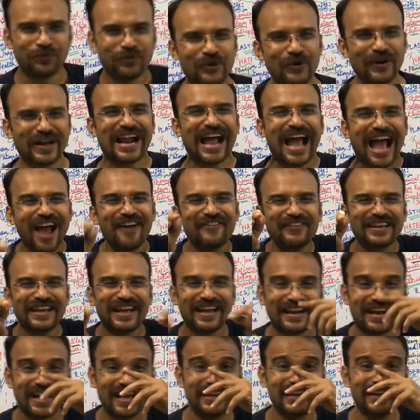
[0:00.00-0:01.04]
You are having an
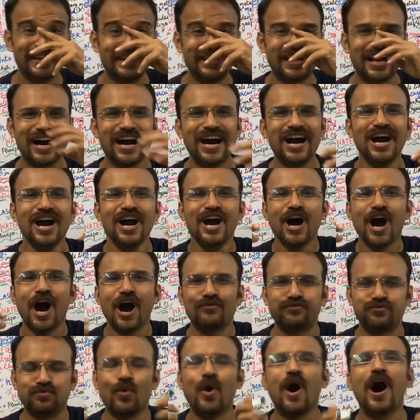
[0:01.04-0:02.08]
idea
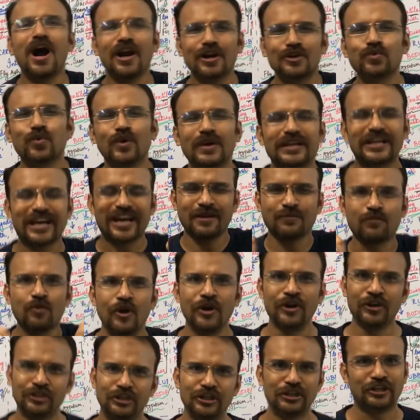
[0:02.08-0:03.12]
of what work I am
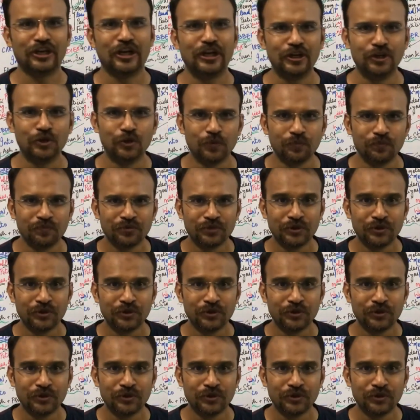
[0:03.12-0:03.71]
going to tell you.